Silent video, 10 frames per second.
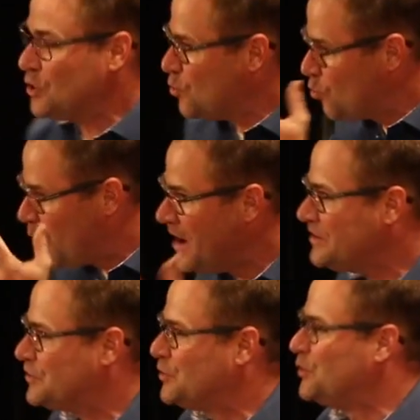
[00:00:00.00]
Do you
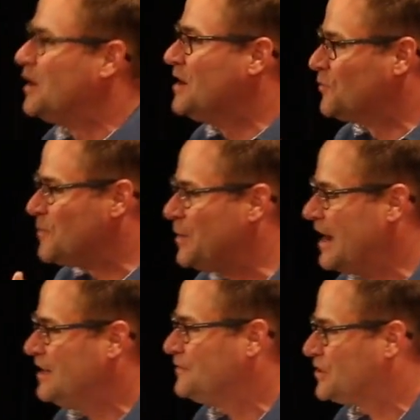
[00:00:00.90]
want to
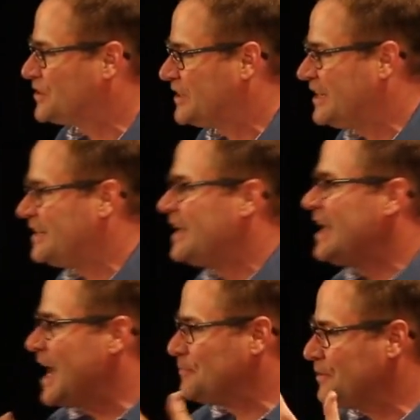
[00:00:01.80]
repent of your sin
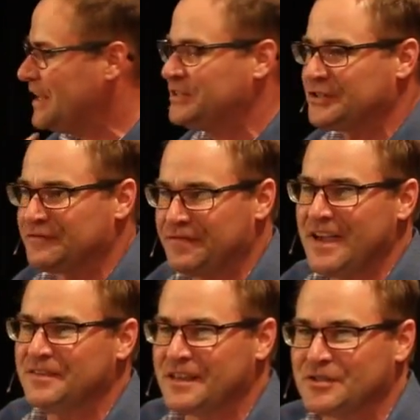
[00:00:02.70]
and place your
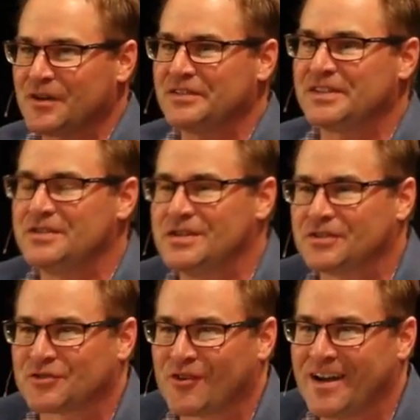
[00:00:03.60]
faith and trust in
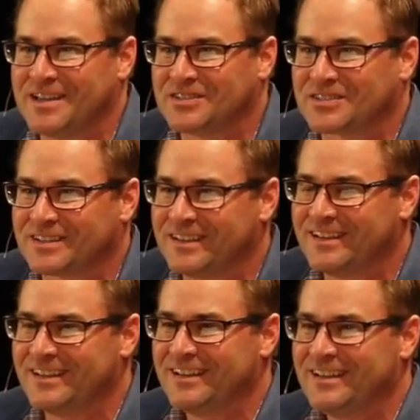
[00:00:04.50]
Jesus Christ?
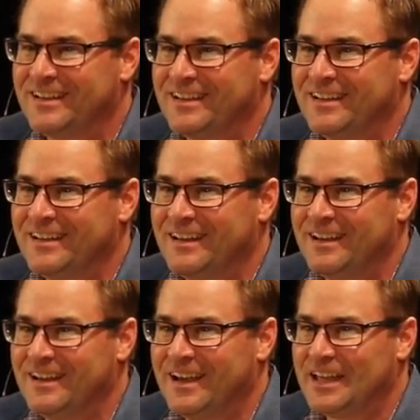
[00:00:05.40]

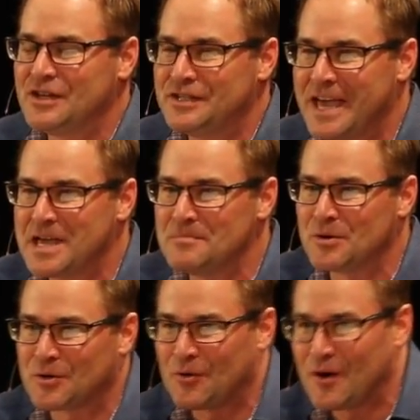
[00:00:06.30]
And you take them
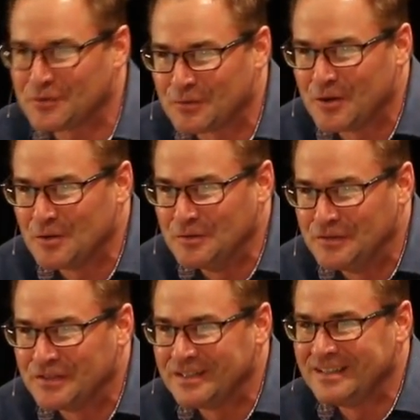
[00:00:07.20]
to a
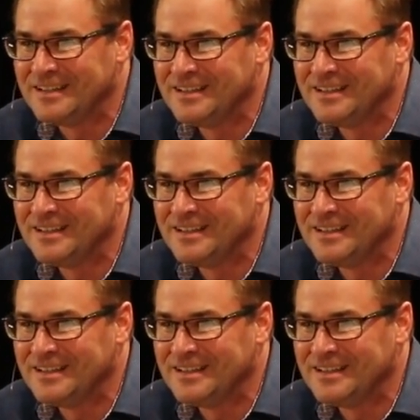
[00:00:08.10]
crossroads.